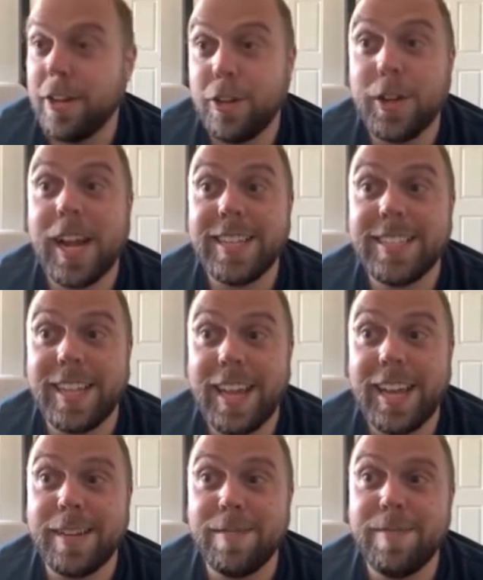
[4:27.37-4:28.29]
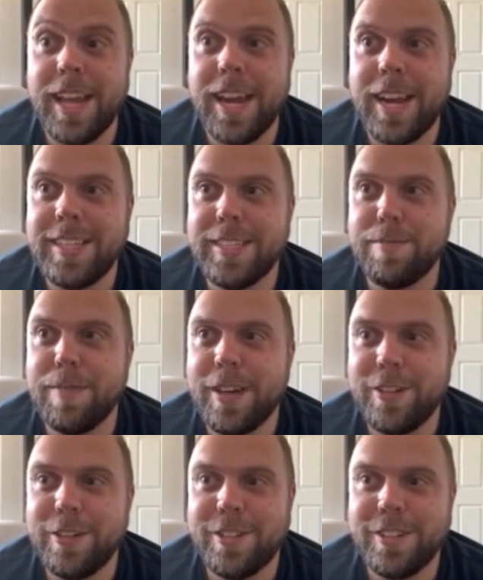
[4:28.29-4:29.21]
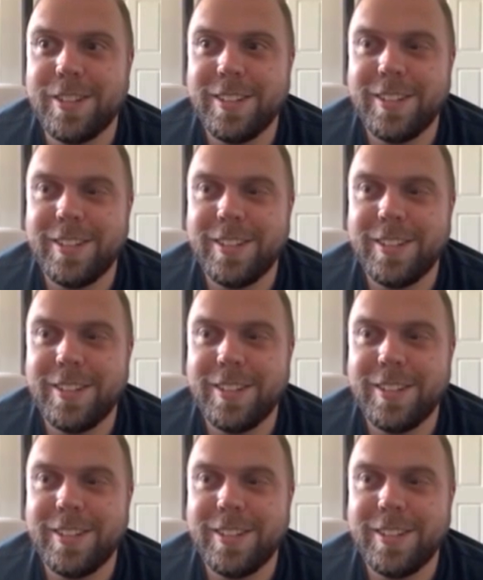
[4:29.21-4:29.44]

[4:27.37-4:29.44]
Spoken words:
Do you guys like him then, I suppose?